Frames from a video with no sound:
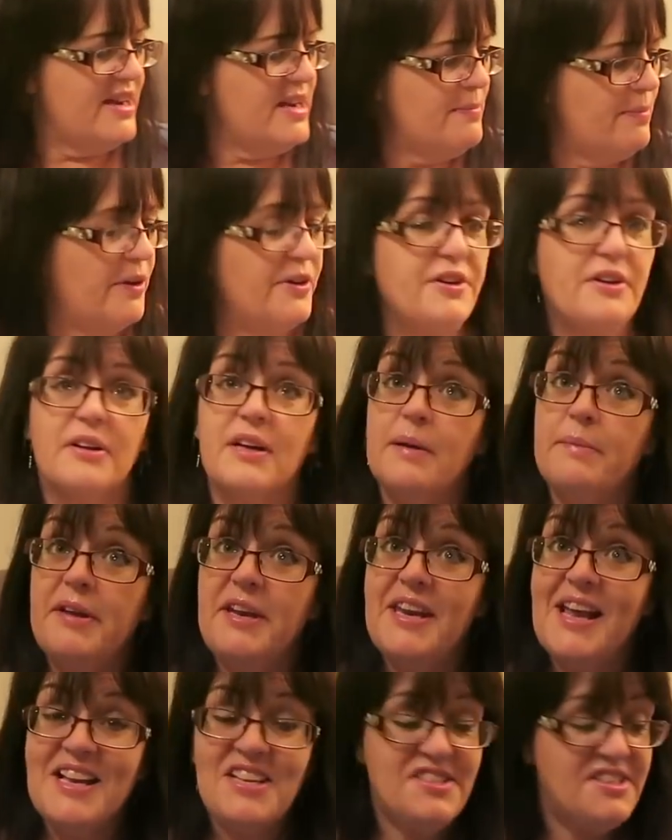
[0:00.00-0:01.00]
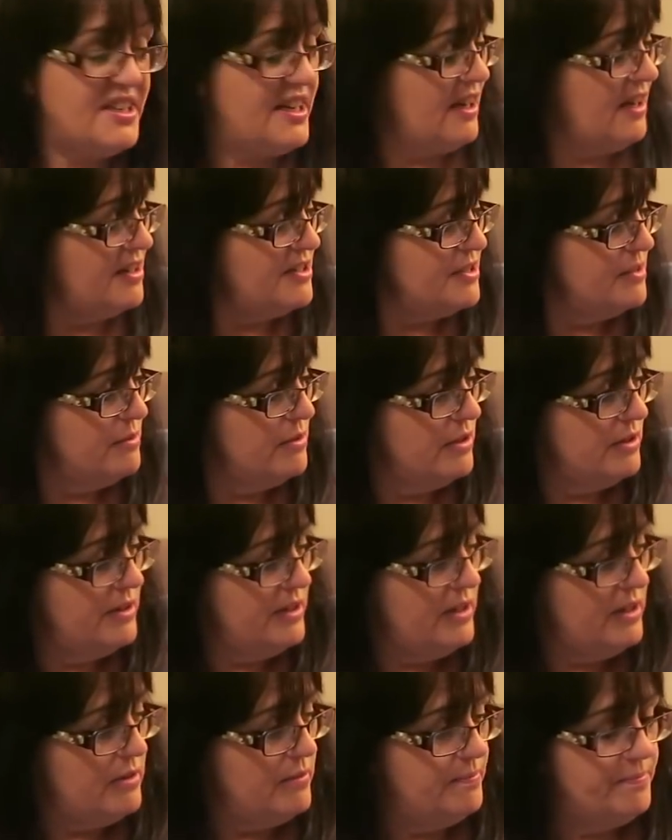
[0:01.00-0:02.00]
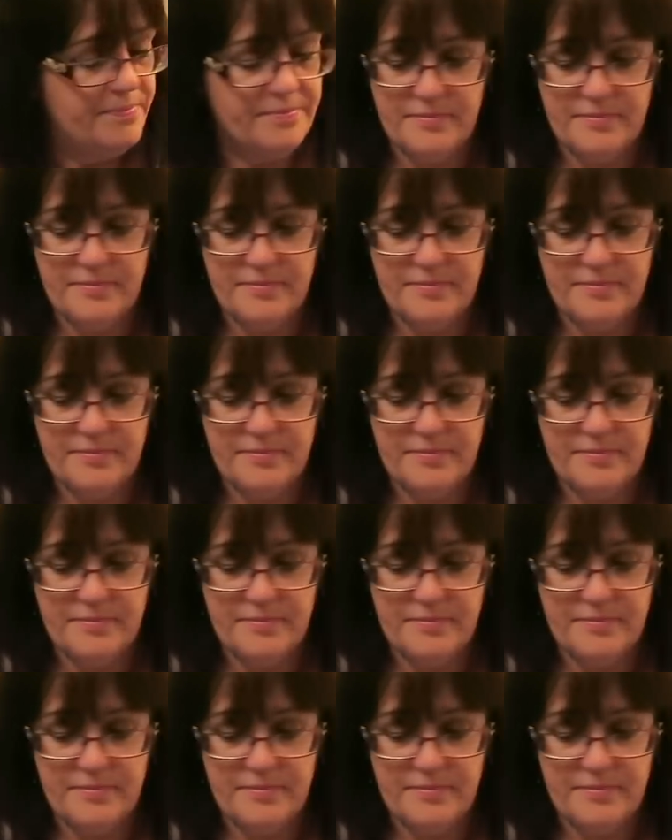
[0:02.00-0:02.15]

anybody will come and nest in it, I do not know.